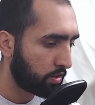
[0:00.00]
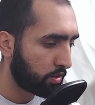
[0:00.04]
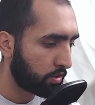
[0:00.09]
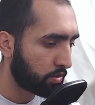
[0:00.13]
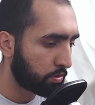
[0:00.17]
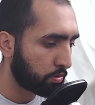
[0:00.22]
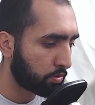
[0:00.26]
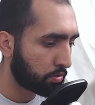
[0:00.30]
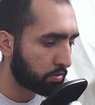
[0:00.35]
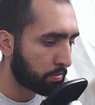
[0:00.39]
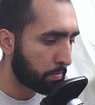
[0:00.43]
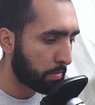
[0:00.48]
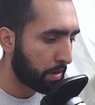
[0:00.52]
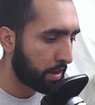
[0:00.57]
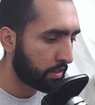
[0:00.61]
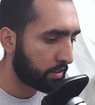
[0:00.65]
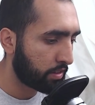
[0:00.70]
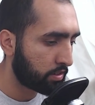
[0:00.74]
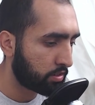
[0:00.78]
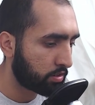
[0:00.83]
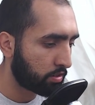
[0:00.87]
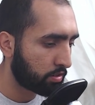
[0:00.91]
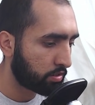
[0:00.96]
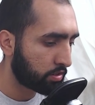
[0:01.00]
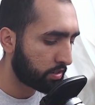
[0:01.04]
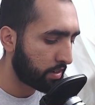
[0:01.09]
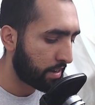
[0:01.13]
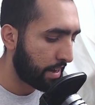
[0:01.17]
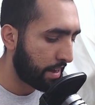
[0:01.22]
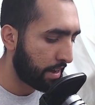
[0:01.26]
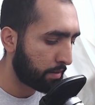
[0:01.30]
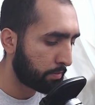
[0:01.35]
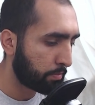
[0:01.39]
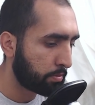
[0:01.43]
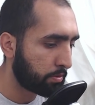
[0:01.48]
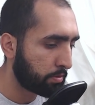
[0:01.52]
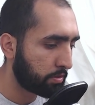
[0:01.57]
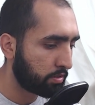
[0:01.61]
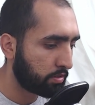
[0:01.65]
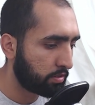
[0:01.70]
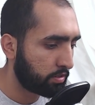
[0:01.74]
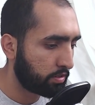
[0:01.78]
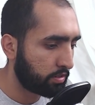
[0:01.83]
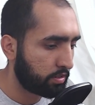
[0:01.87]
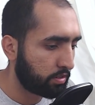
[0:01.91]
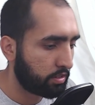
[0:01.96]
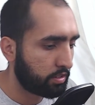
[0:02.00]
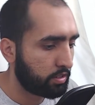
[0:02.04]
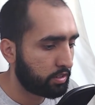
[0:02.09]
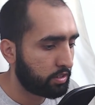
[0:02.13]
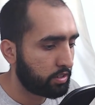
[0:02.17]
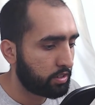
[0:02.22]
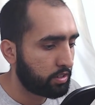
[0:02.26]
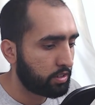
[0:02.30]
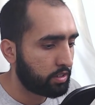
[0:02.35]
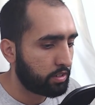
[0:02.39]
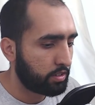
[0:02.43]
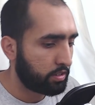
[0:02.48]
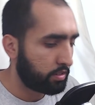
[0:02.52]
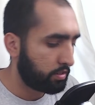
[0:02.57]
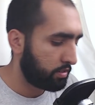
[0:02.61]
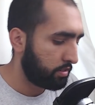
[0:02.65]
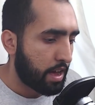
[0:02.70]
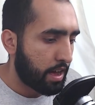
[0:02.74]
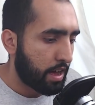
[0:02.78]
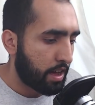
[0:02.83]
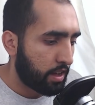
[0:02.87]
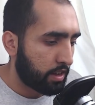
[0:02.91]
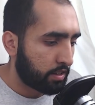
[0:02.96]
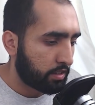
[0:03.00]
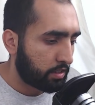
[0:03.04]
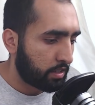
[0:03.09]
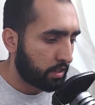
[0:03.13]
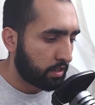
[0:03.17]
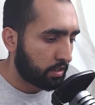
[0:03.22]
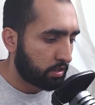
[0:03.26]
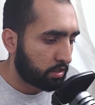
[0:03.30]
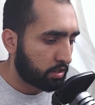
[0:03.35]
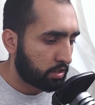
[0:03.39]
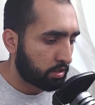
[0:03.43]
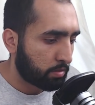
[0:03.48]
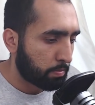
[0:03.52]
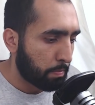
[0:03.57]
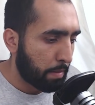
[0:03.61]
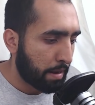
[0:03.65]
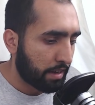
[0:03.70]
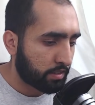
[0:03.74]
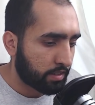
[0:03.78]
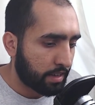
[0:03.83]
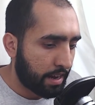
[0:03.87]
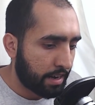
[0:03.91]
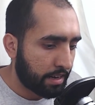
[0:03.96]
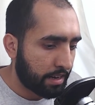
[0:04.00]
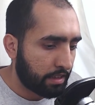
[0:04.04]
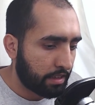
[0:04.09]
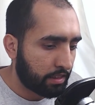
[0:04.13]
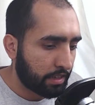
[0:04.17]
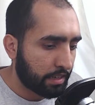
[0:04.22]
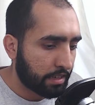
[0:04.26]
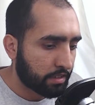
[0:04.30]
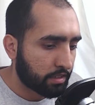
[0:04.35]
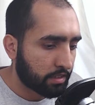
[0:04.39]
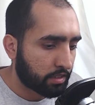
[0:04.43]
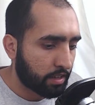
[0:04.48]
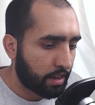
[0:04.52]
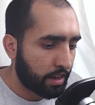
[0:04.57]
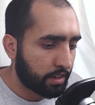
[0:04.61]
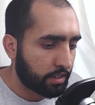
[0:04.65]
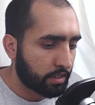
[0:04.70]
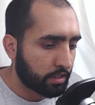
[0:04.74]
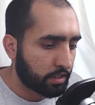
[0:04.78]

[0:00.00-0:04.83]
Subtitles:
called math.abs. And this just makes anything inside